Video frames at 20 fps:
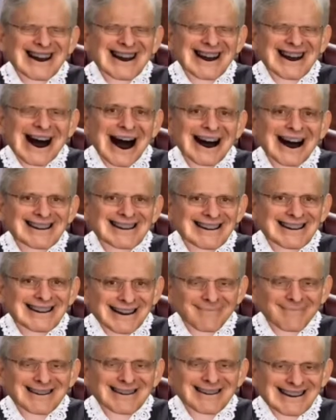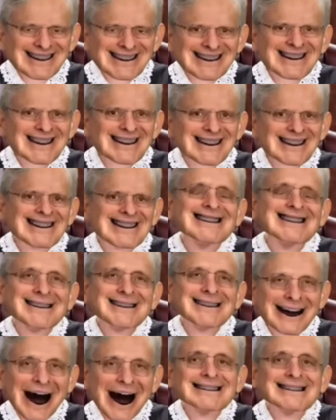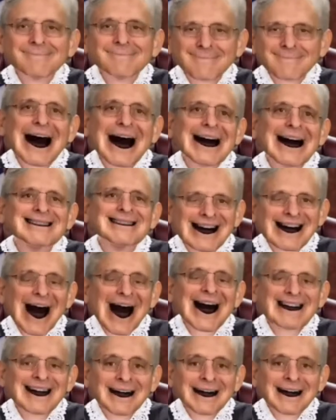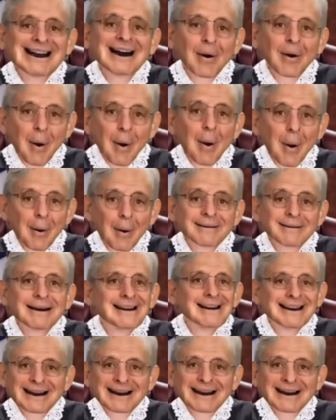here it is. It's classified document court. Yeah,